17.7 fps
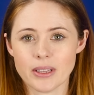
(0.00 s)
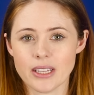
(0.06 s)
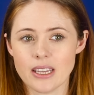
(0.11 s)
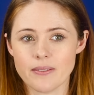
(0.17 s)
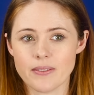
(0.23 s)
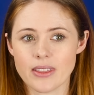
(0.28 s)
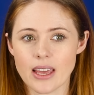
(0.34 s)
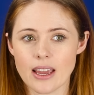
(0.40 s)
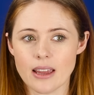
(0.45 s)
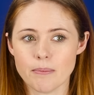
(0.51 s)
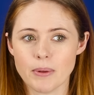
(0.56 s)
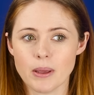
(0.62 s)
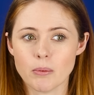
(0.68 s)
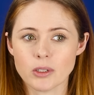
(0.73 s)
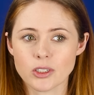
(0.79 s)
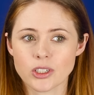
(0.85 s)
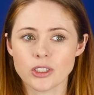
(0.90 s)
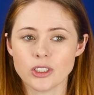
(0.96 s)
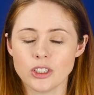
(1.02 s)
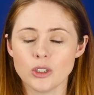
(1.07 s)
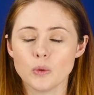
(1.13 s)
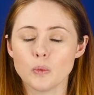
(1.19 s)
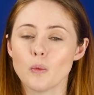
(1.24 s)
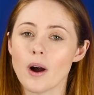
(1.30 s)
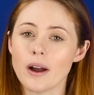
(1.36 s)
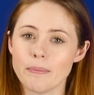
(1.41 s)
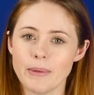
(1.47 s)
believe that people should
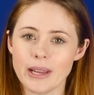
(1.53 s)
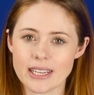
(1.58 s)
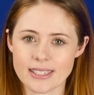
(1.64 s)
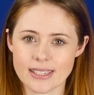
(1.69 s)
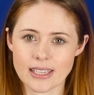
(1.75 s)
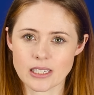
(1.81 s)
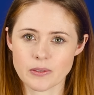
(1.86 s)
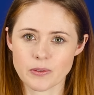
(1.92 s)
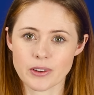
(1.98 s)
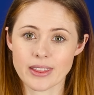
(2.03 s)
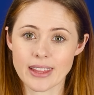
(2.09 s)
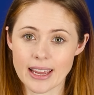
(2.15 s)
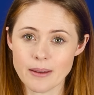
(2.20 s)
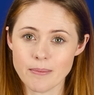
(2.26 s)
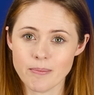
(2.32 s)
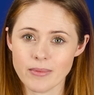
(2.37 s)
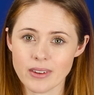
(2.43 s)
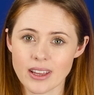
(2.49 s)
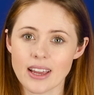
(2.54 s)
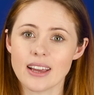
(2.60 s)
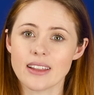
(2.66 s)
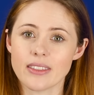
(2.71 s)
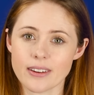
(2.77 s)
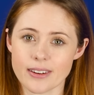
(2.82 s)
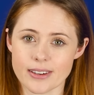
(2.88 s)
do what makes sense for them and